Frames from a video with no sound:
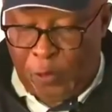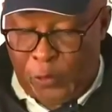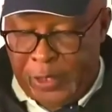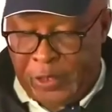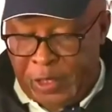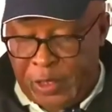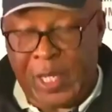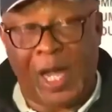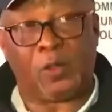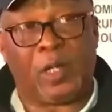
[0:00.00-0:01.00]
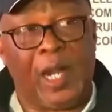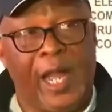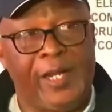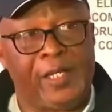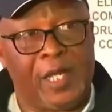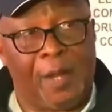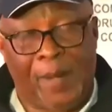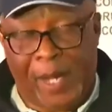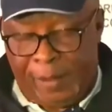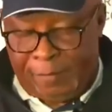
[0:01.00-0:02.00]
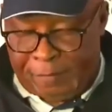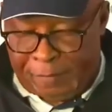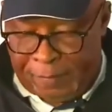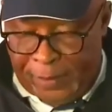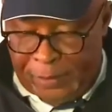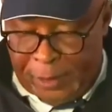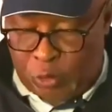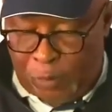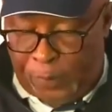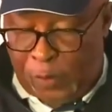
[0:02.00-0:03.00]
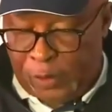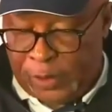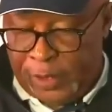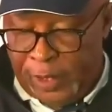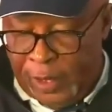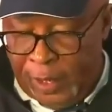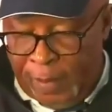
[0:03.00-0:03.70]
For reasons outlined above in this report,